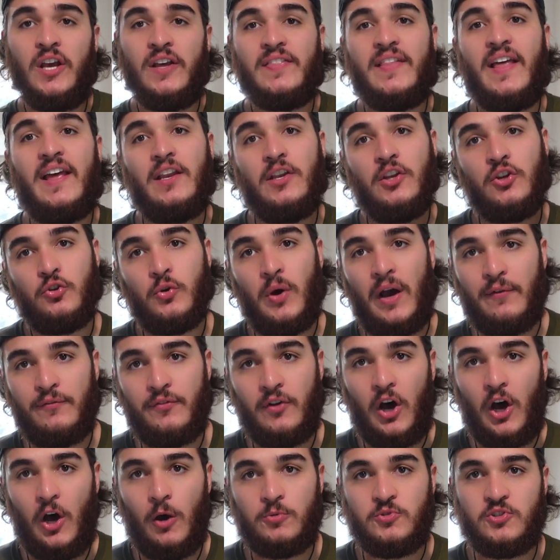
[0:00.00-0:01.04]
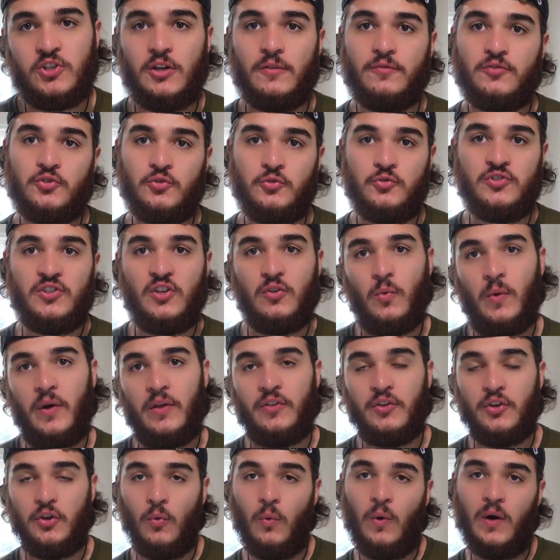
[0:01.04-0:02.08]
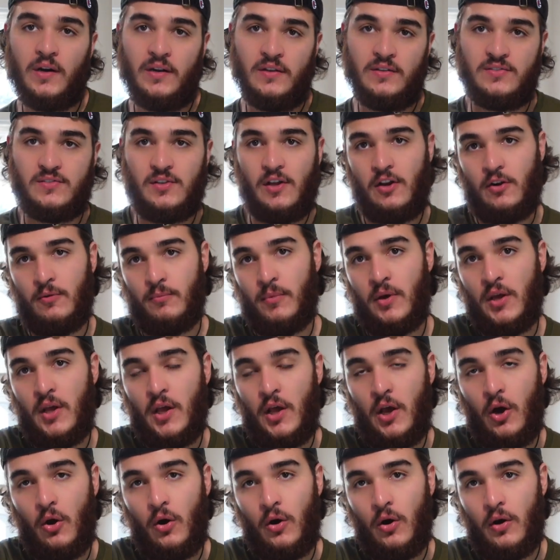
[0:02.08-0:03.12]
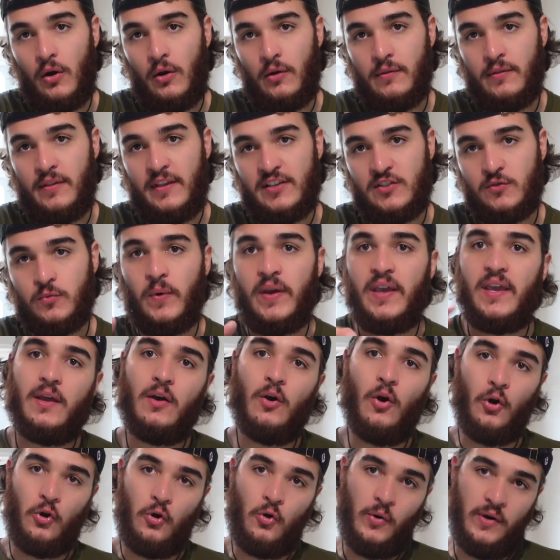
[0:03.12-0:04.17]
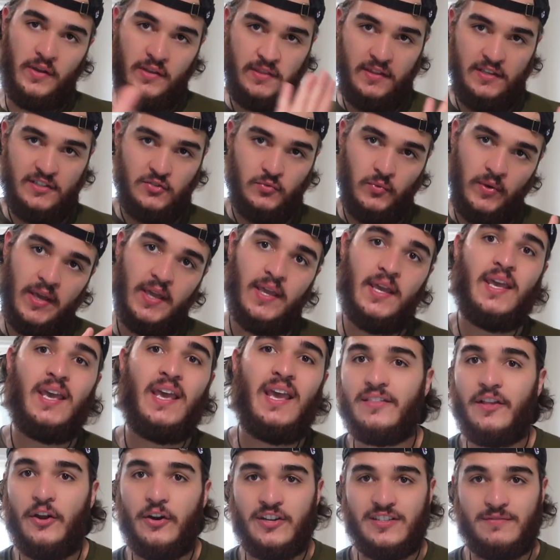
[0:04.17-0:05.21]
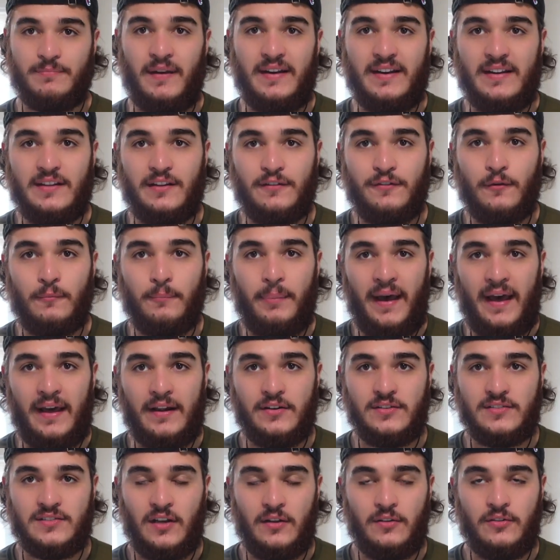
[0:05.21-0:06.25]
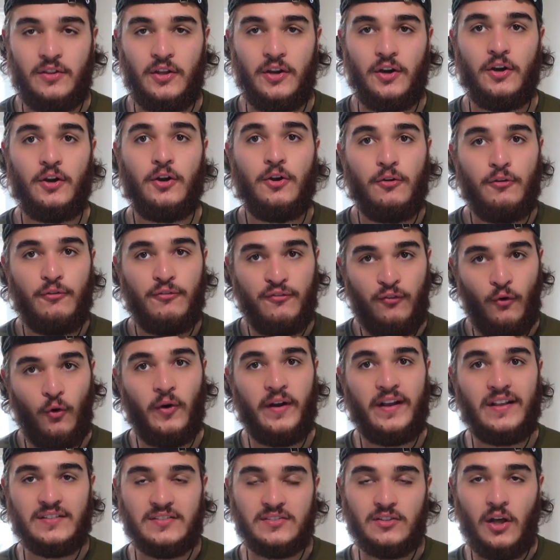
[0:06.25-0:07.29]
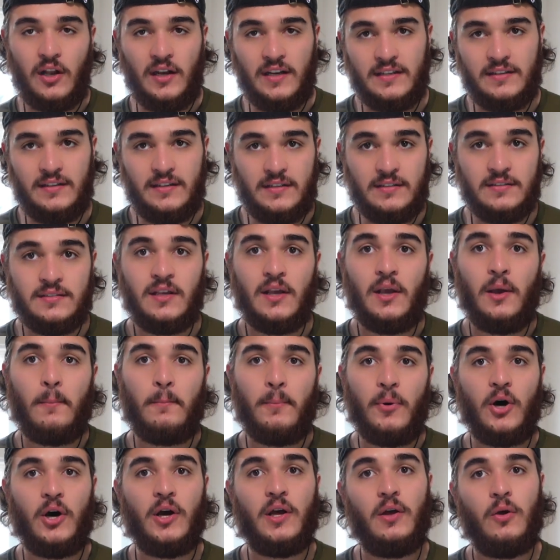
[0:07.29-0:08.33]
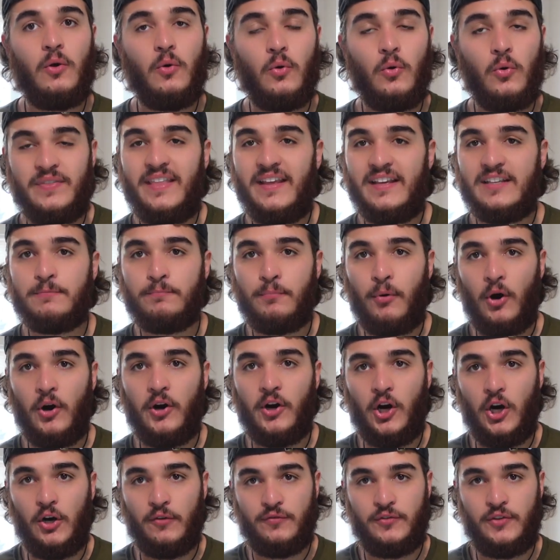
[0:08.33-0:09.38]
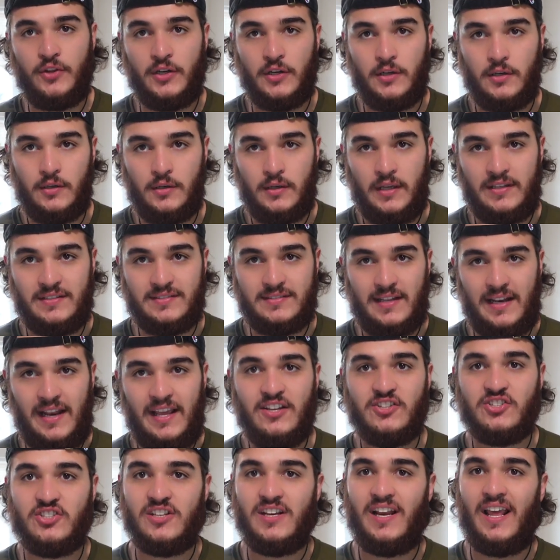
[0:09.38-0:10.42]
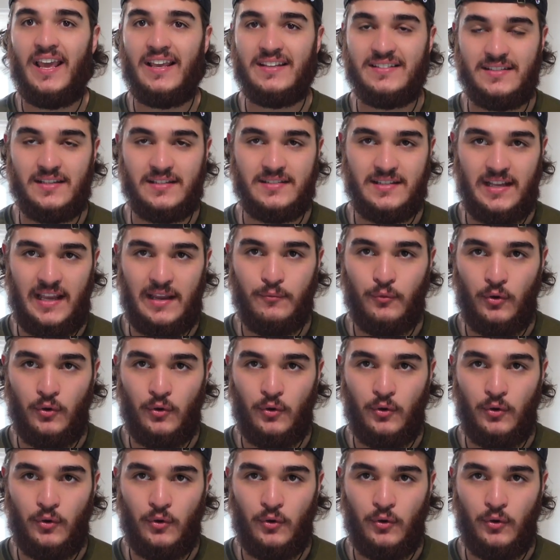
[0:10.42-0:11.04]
then you have the option of choosing whether you want to install them this way or going this way. There's many different patterns out there for installing these, but this part of the installation is the same